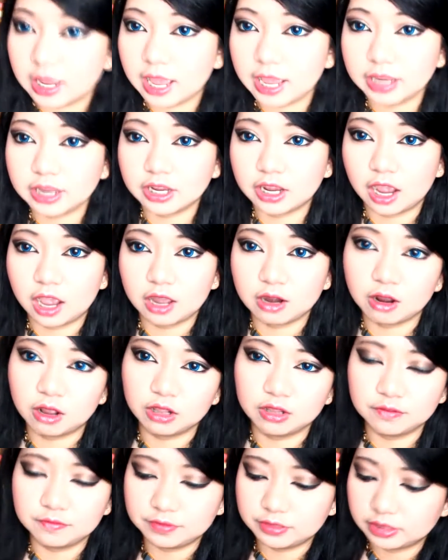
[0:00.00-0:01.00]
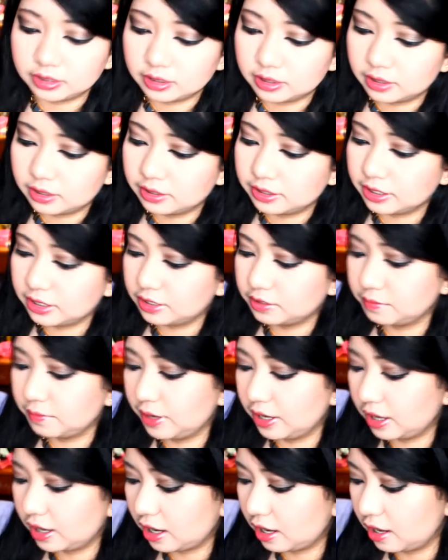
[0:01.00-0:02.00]
I got all these
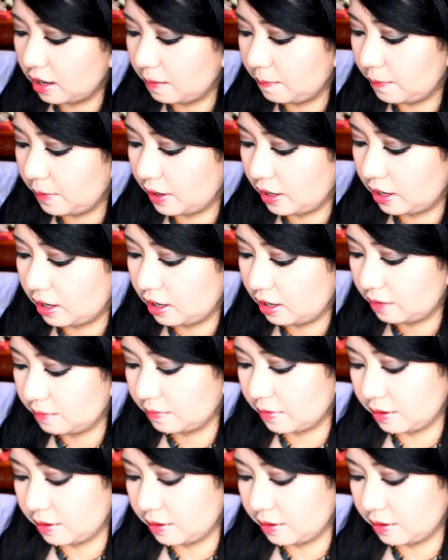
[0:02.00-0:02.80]
makeup um,